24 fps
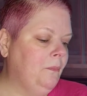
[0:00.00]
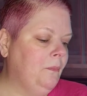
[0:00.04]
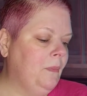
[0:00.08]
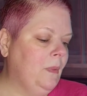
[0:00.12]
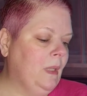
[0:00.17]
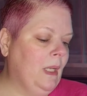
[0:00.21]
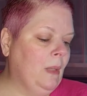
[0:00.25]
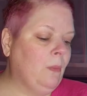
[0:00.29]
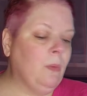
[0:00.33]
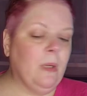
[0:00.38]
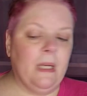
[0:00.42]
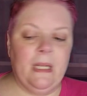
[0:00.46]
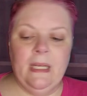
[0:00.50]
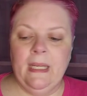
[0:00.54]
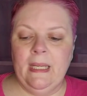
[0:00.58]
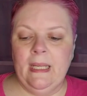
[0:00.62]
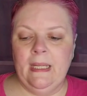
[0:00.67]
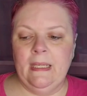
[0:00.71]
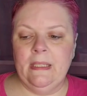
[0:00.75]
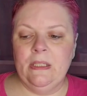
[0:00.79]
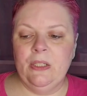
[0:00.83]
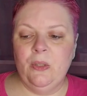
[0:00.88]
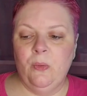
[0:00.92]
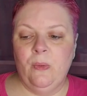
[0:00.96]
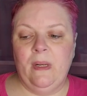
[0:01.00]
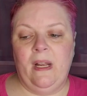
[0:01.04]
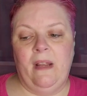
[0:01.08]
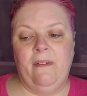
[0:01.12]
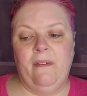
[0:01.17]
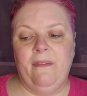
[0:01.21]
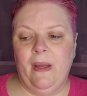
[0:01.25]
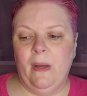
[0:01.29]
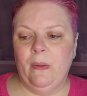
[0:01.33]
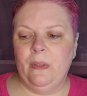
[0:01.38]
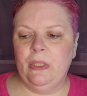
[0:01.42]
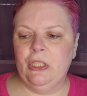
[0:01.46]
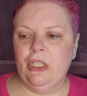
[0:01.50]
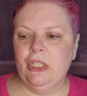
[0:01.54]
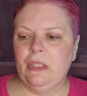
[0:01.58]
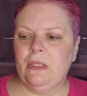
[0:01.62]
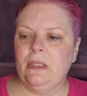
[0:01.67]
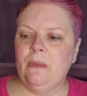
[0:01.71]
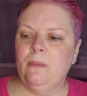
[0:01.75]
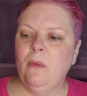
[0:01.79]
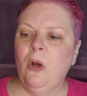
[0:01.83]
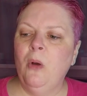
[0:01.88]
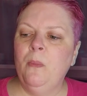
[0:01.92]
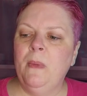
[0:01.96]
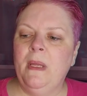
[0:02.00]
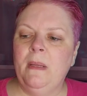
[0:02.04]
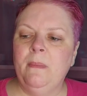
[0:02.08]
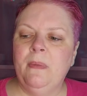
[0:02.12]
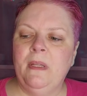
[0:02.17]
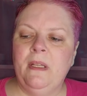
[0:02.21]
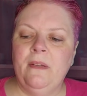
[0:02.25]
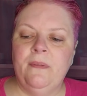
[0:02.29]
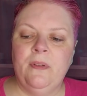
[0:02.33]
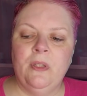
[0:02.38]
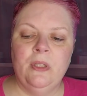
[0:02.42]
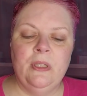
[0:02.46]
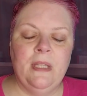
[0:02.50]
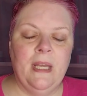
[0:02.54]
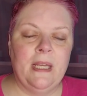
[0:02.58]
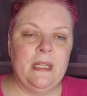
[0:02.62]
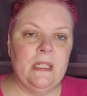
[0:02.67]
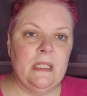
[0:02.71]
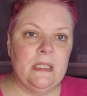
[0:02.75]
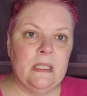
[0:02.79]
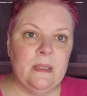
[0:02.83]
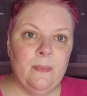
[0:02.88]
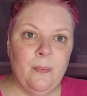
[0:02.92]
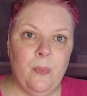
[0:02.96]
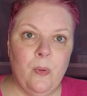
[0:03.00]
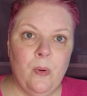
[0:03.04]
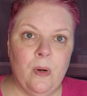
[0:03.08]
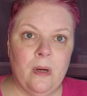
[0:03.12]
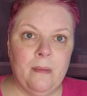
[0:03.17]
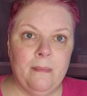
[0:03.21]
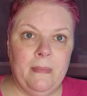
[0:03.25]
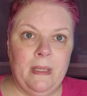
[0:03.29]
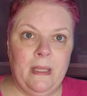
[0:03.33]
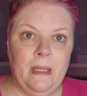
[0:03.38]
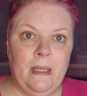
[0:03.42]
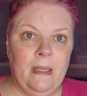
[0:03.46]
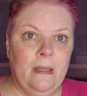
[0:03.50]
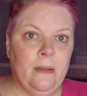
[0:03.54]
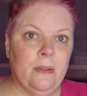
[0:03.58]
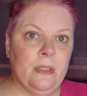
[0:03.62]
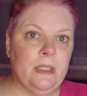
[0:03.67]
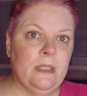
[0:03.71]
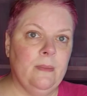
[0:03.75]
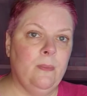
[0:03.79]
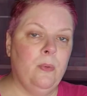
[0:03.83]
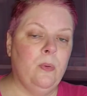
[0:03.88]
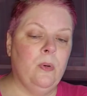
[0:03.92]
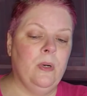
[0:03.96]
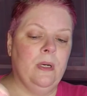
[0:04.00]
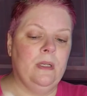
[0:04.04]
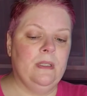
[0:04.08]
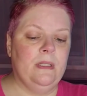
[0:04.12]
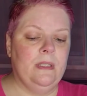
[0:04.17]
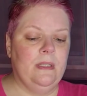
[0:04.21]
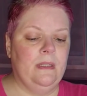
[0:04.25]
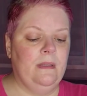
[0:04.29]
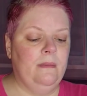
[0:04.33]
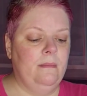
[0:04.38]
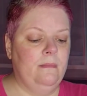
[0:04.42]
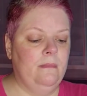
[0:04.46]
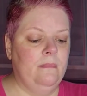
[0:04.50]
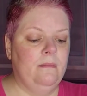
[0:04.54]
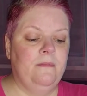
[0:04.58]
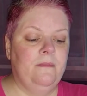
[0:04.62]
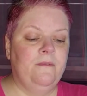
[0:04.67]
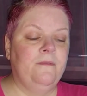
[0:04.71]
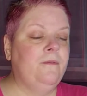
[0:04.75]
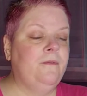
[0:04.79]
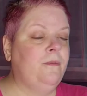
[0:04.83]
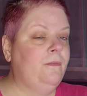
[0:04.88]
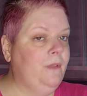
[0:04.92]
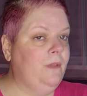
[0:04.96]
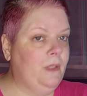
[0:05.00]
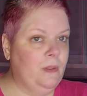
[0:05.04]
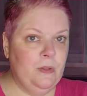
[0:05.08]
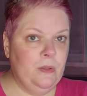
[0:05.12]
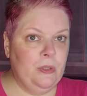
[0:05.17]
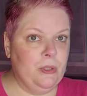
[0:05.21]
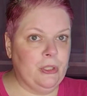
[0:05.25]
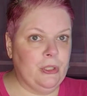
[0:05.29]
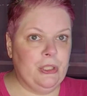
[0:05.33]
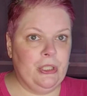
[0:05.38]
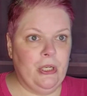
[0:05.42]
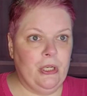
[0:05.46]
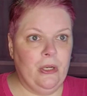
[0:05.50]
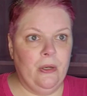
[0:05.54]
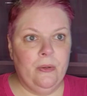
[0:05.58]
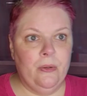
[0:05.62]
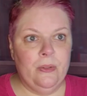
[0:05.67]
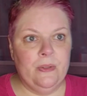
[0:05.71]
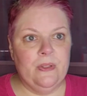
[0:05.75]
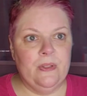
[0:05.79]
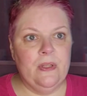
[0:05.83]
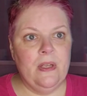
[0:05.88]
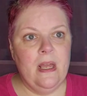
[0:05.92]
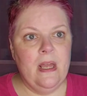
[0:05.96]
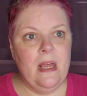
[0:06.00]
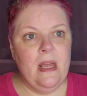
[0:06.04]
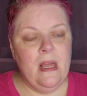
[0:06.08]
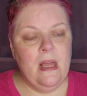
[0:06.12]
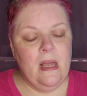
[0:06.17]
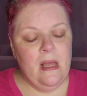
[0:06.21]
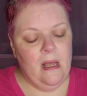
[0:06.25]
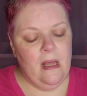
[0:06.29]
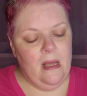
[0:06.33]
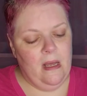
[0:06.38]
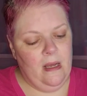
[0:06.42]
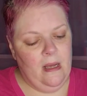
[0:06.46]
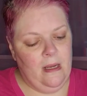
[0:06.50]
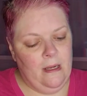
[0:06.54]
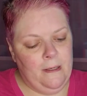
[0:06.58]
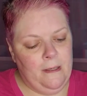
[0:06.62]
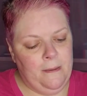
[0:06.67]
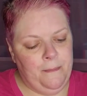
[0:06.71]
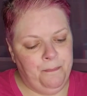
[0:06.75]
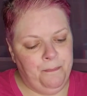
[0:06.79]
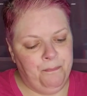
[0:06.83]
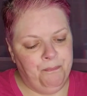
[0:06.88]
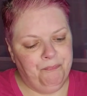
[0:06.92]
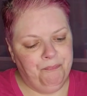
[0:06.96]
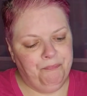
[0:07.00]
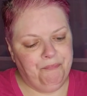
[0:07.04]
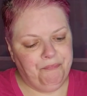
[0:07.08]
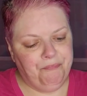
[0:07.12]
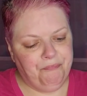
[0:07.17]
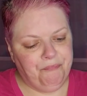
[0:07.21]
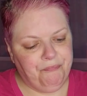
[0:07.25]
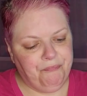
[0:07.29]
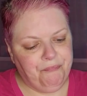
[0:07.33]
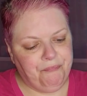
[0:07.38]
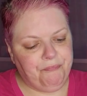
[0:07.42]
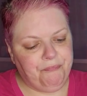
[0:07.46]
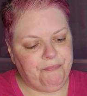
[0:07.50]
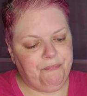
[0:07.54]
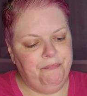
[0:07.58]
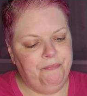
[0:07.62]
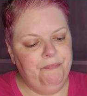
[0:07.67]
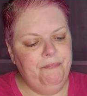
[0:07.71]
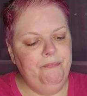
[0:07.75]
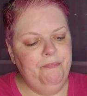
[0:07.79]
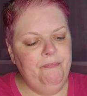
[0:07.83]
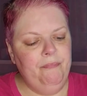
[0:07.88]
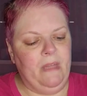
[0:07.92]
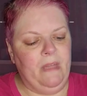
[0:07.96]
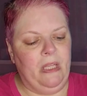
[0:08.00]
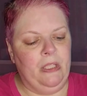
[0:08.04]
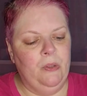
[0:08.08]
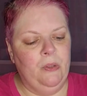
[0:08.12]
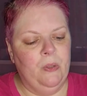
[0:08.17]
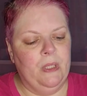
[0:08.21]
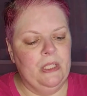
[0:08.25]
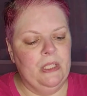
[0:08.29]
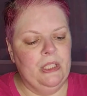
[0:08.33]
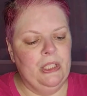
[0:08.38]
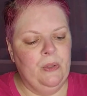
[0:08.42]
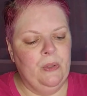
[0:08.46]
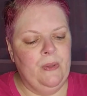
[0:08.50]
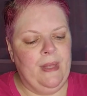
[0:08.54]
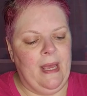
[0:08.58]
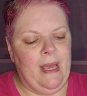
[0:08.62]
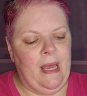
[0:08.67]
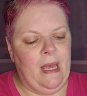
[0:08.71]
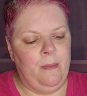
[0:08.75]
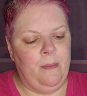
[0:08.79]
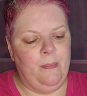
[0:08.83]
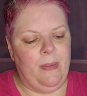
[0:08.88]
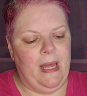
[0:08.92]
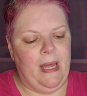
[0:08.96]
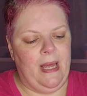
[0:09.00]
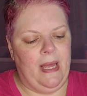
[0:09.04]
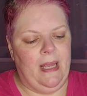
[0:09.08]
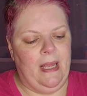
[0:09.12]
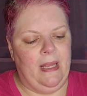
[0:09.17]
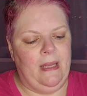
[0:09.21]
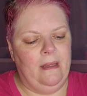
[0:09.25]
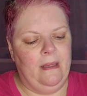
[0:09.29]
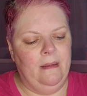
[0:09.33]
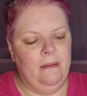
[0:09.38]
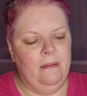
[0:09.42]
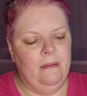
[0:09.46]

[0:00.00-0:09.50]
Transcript: we're going to get into what I found in just a moment. But if you'd like to support me or support future shows, you can do that by